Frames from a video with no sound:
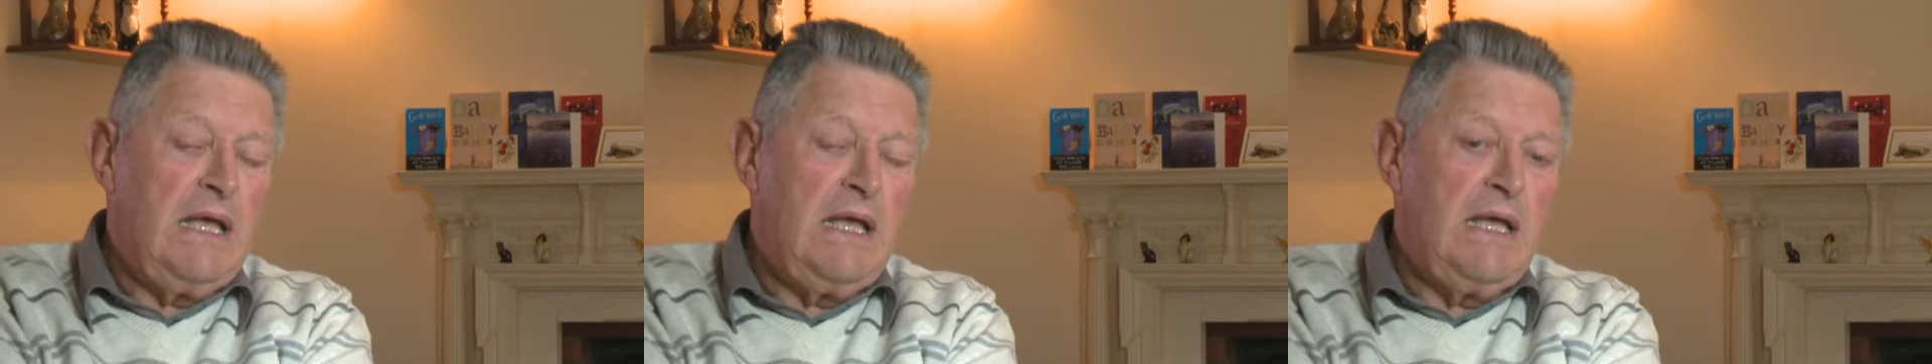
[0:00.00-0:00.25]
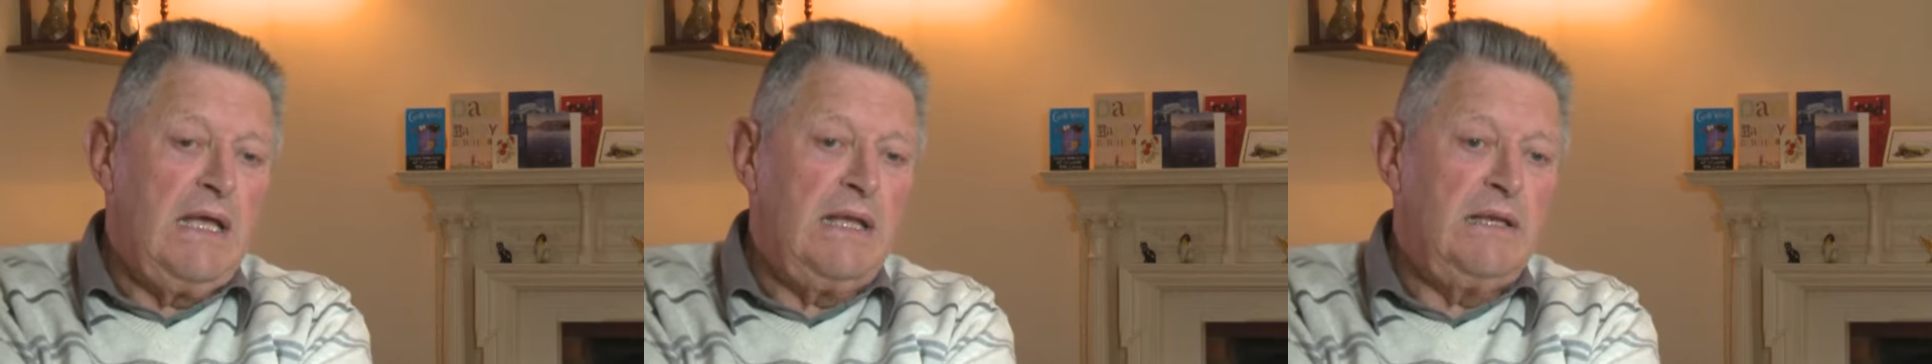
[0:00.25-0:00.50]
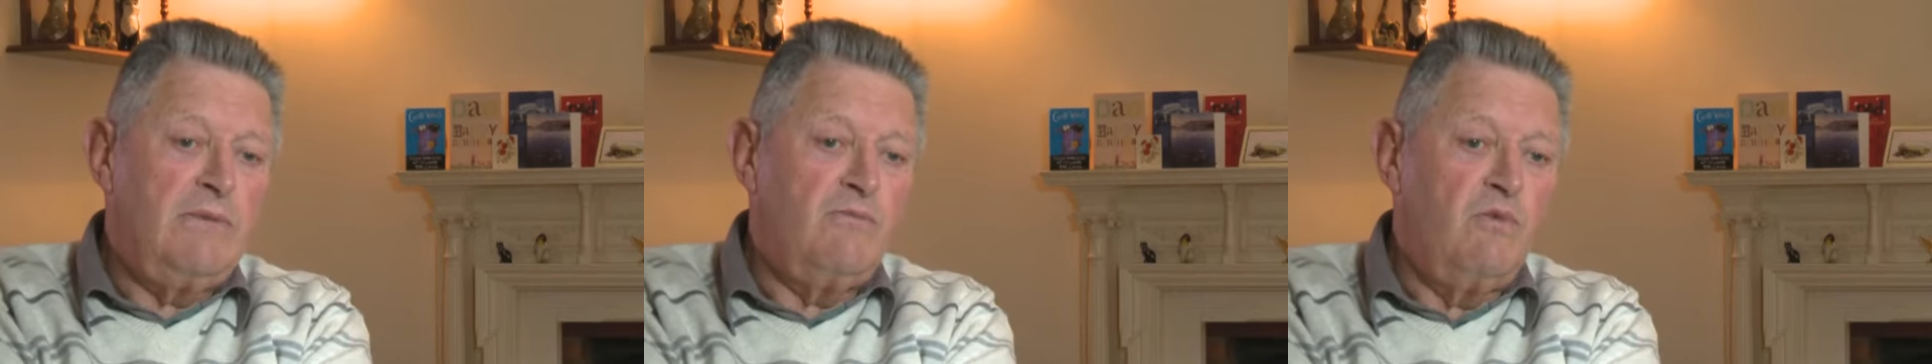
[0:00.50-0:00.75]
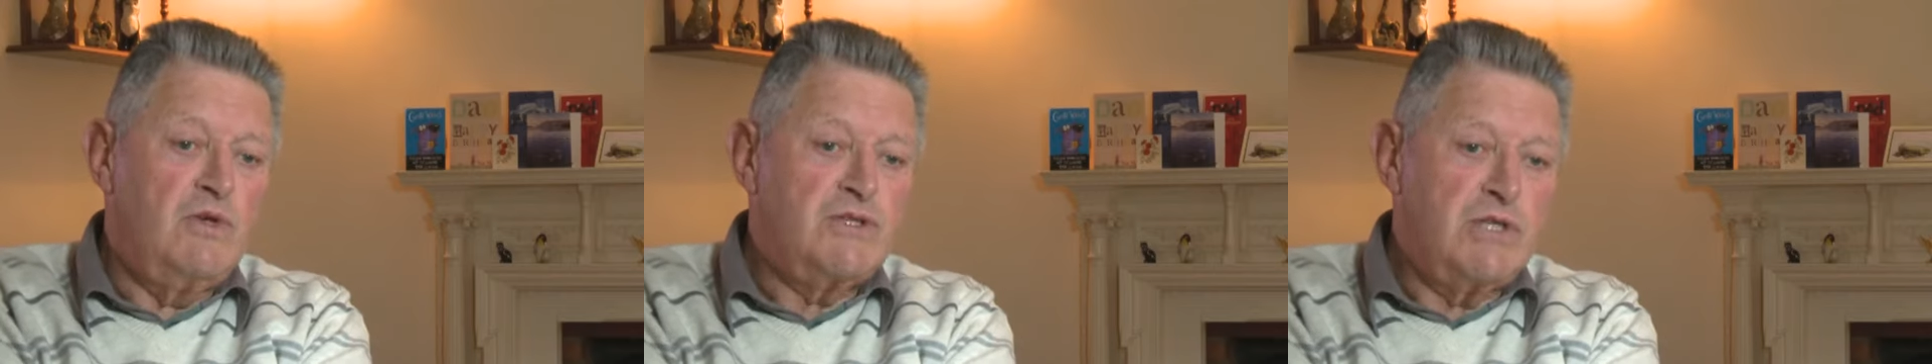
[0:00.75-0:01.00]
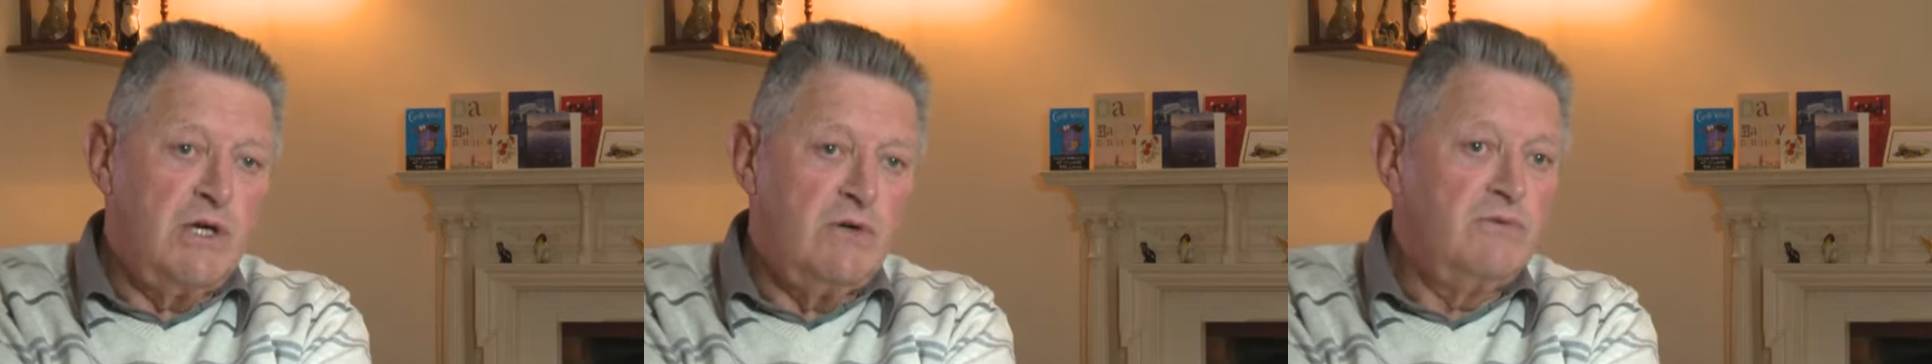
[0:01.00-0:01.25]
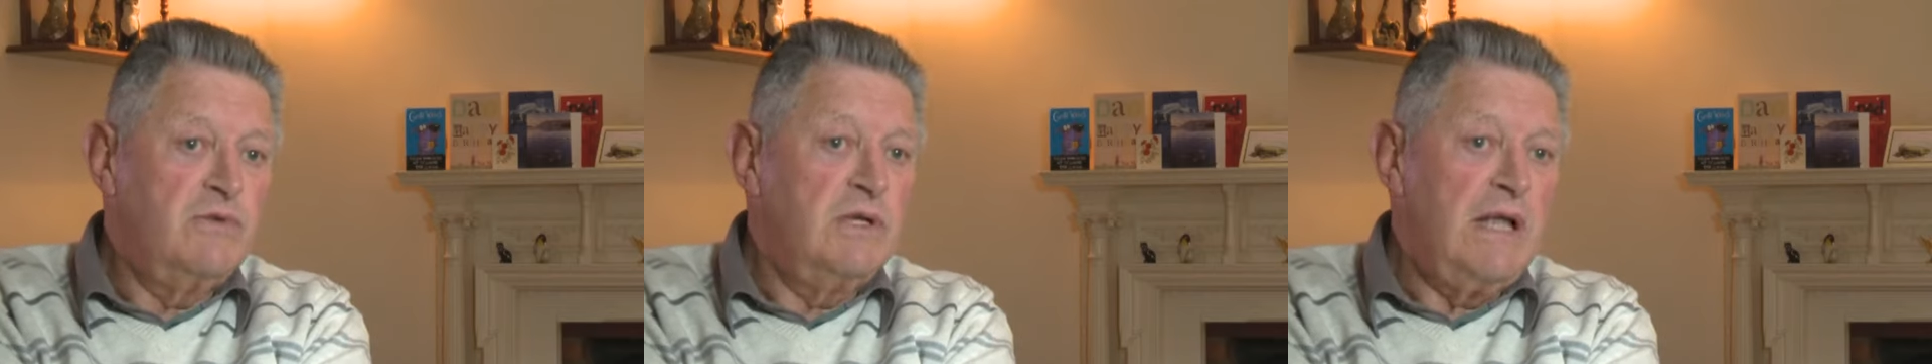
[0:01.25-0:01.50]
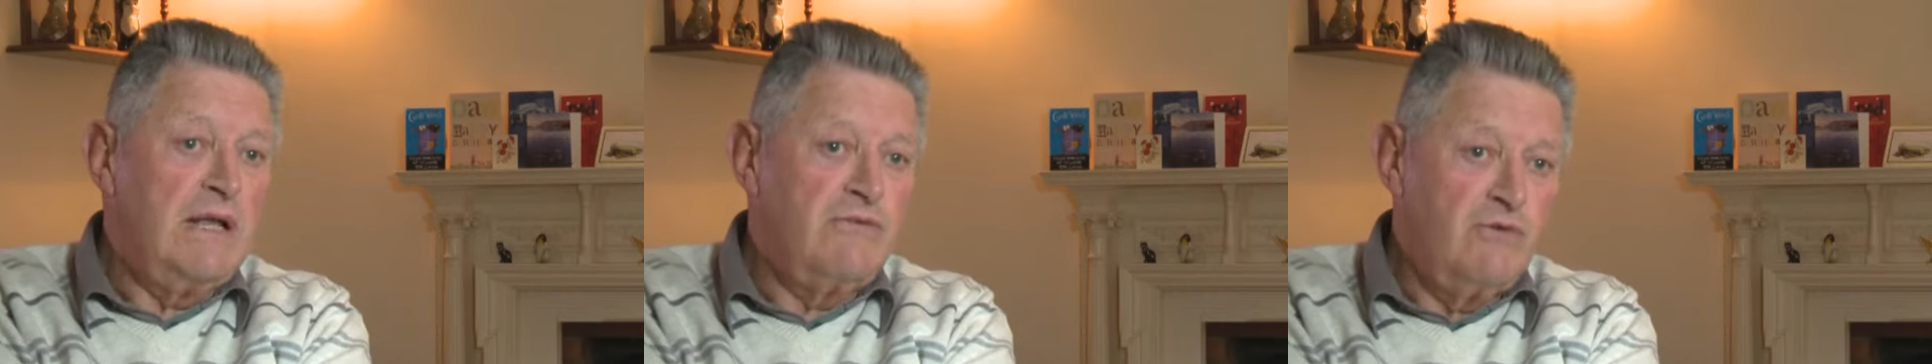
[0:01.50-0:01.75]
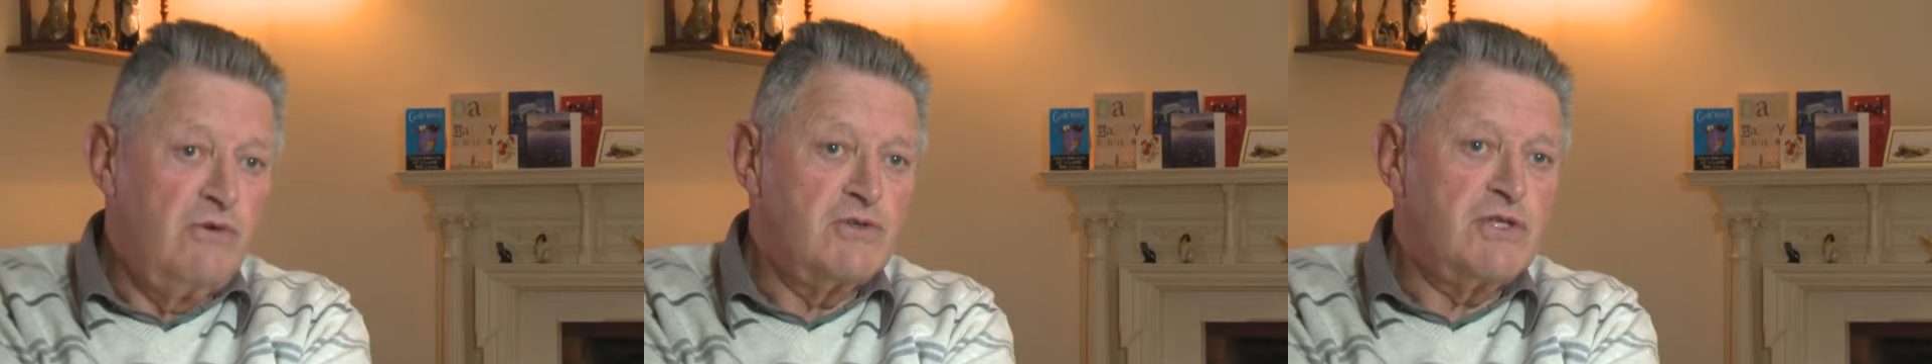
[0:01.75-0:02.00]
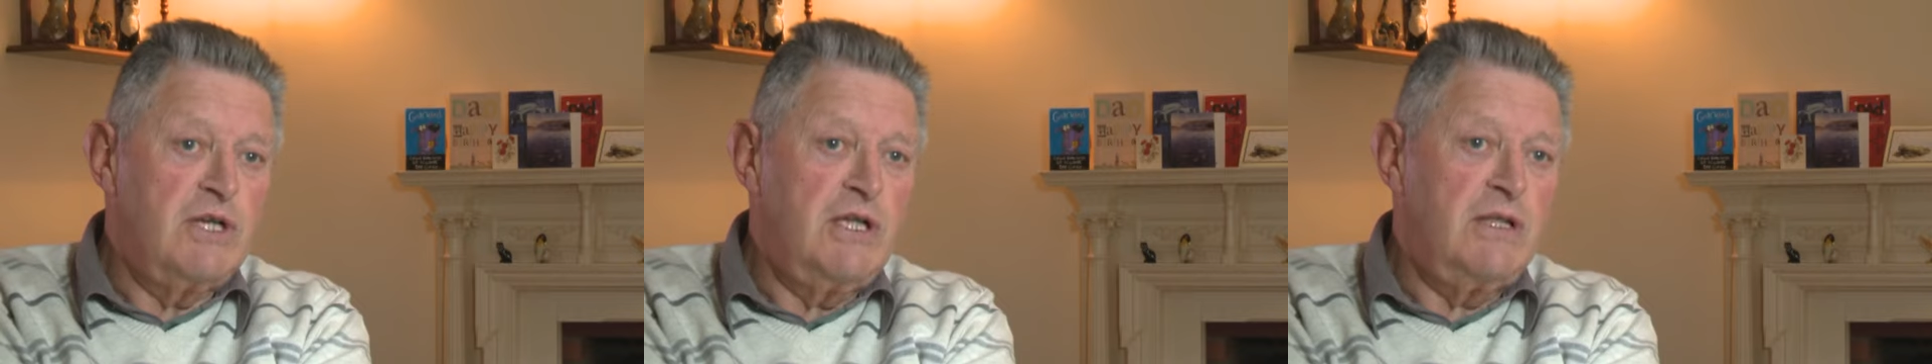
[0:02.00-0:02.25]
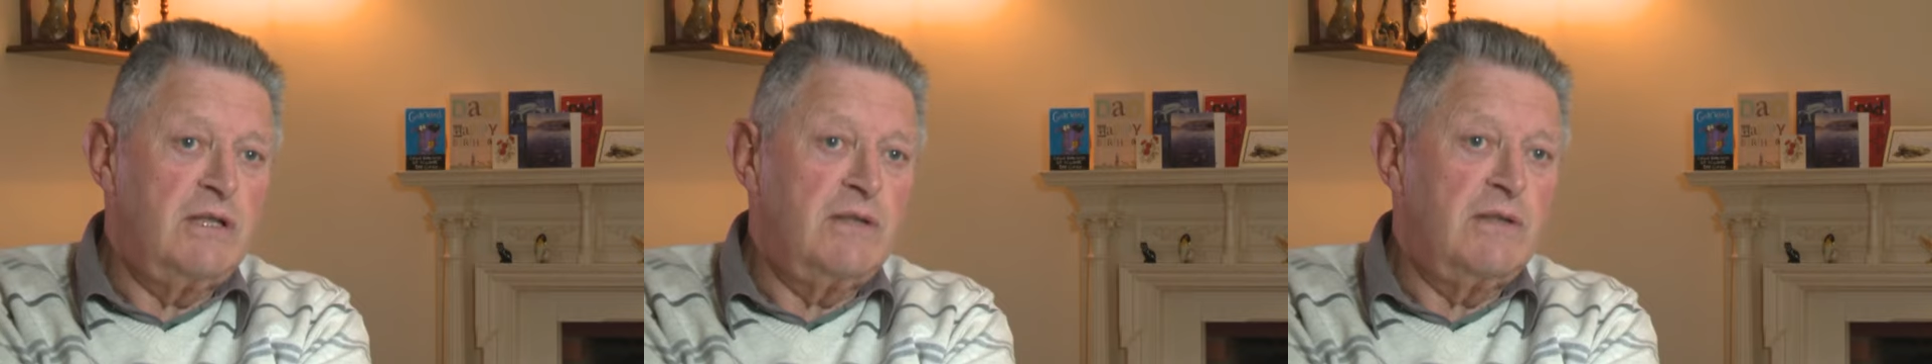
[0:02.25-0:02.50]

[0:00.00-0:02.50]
and was told that unfortunately